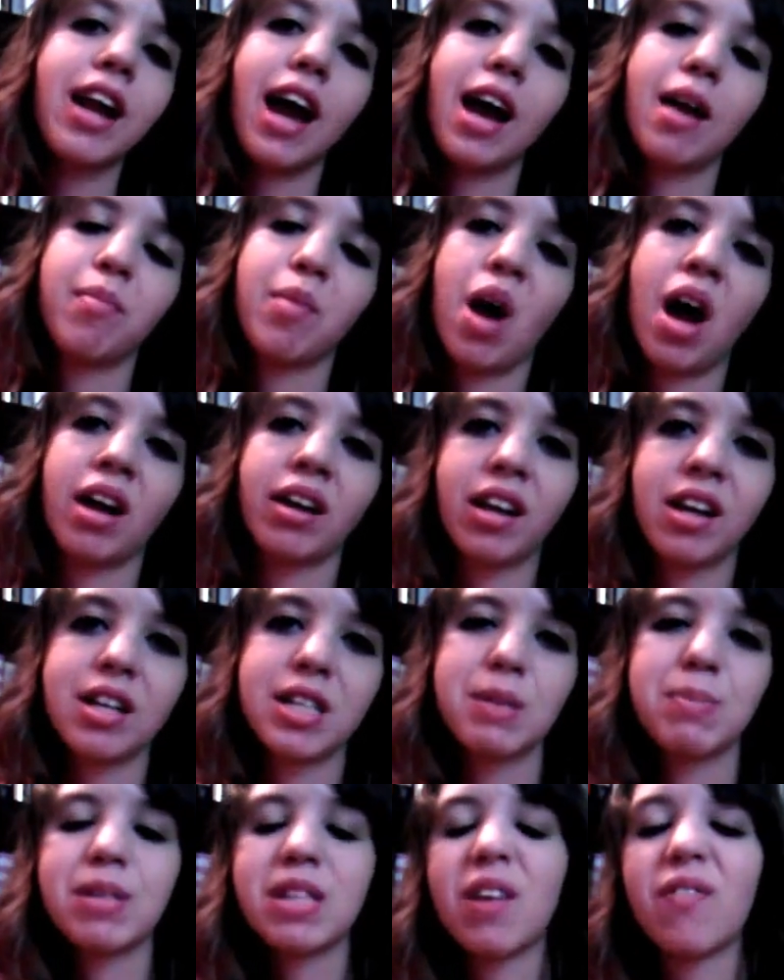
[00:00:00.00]
I'm not going to
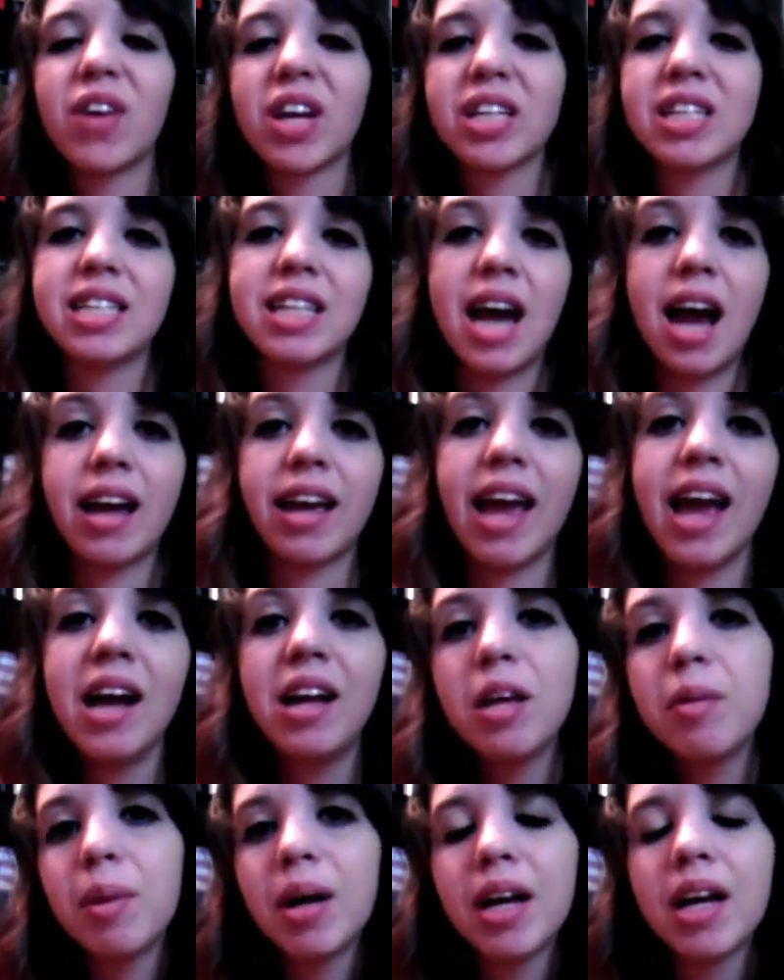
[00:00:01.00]
specifically tag
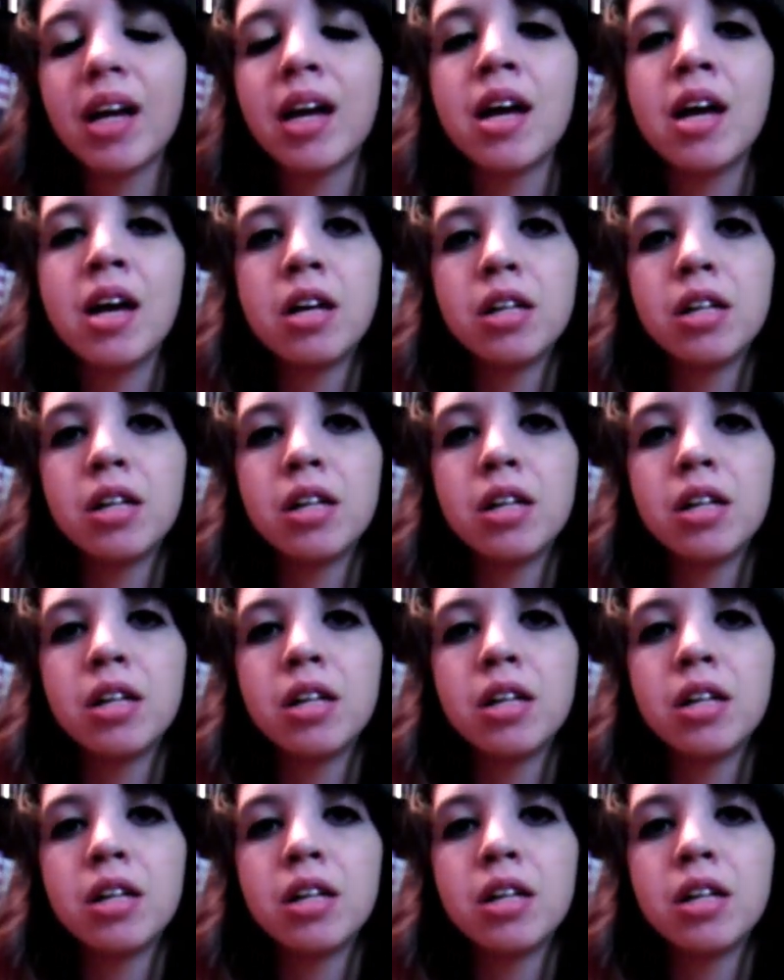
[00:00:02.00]
anybody